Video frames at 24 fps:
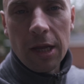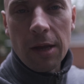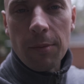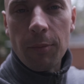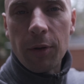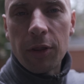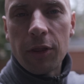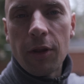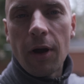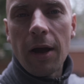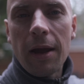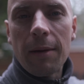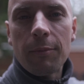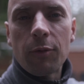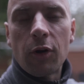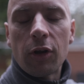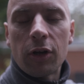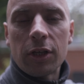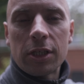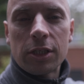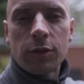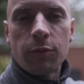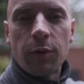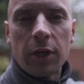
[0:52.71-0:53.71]
But now I'm
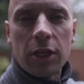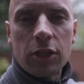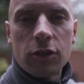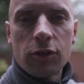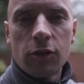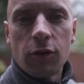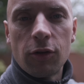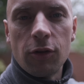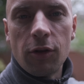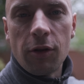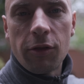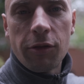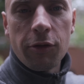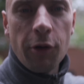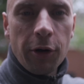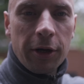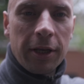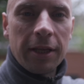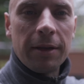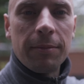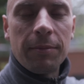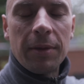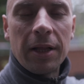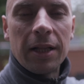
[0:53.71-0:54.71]
gonna switch to the
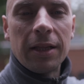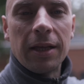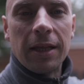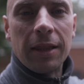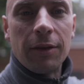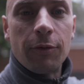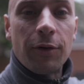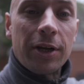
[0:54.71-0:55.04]
13mm and